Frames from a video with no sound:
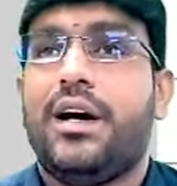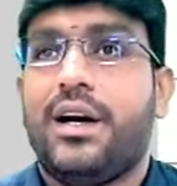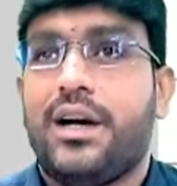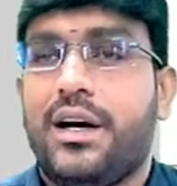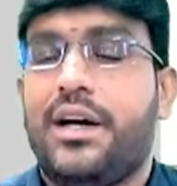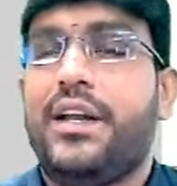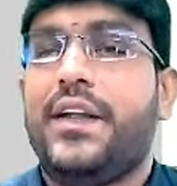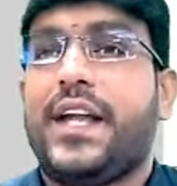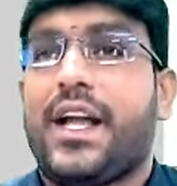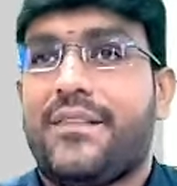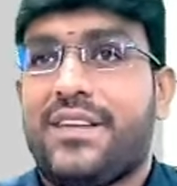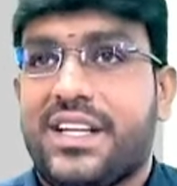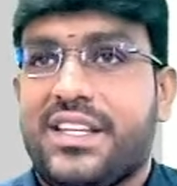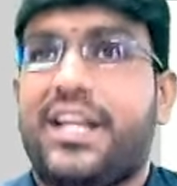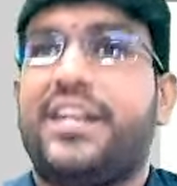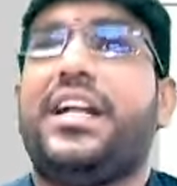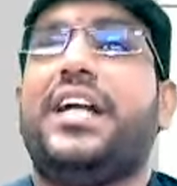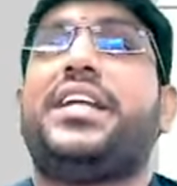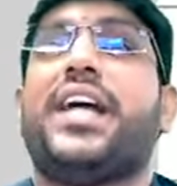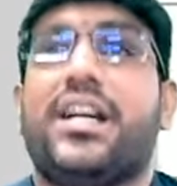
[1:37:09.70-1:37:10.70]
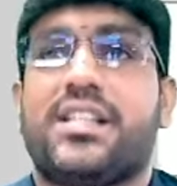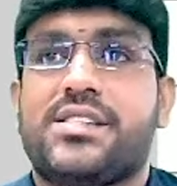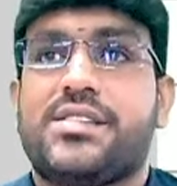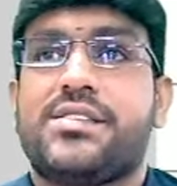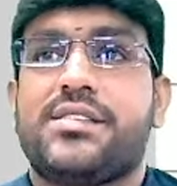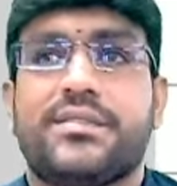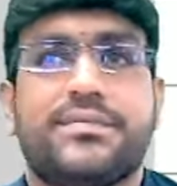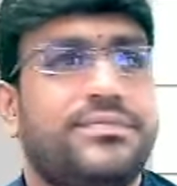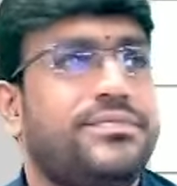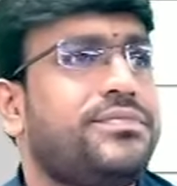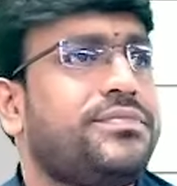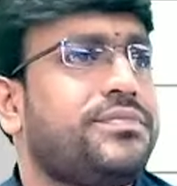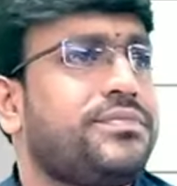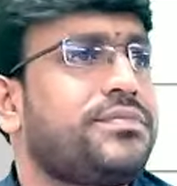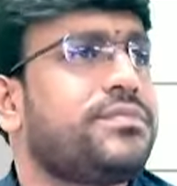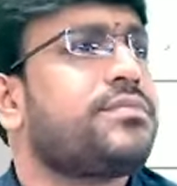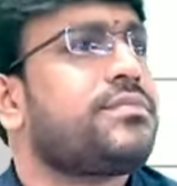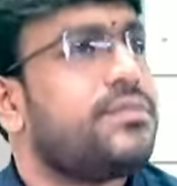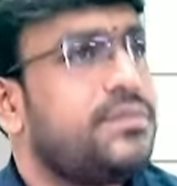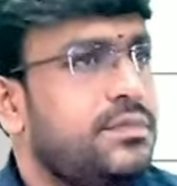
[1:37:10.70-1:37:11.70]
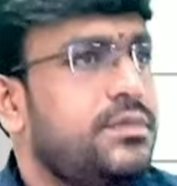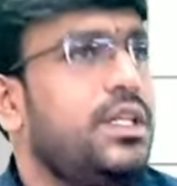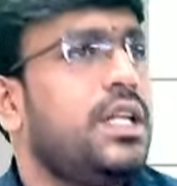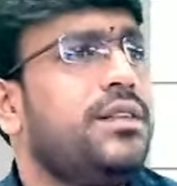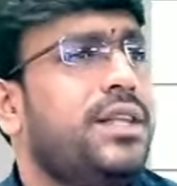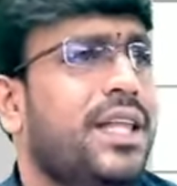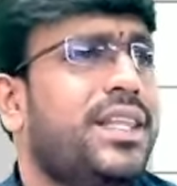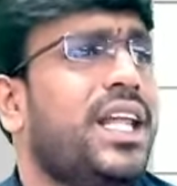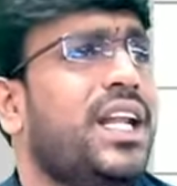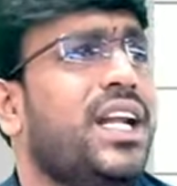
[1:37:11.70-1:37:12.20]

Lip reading: recover the debtors. Then they'll